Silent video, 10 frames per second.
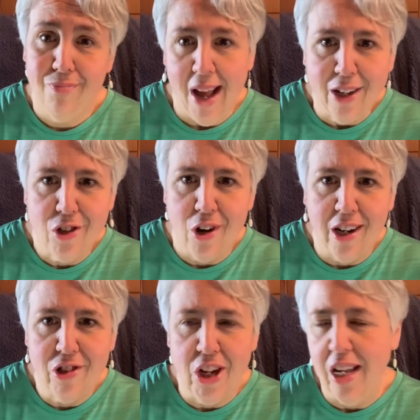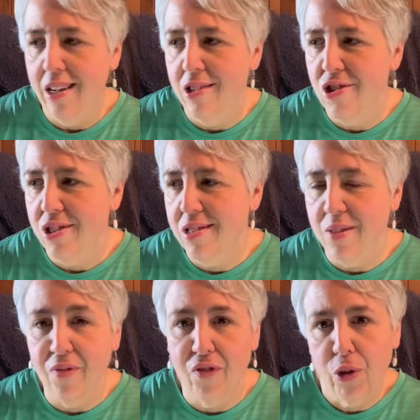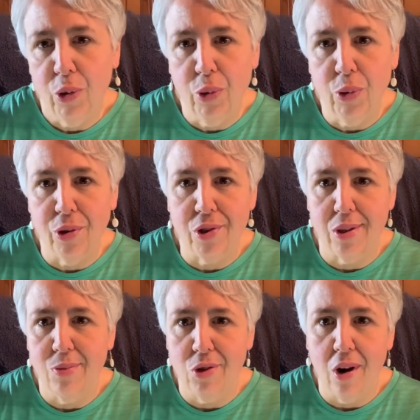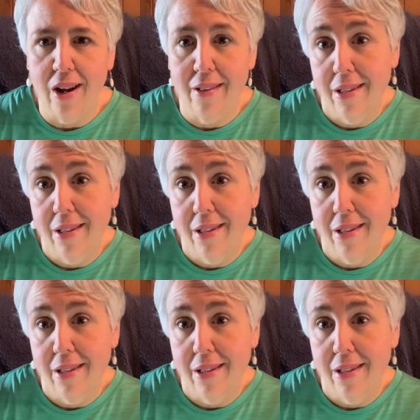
extract change and some fruit or some dried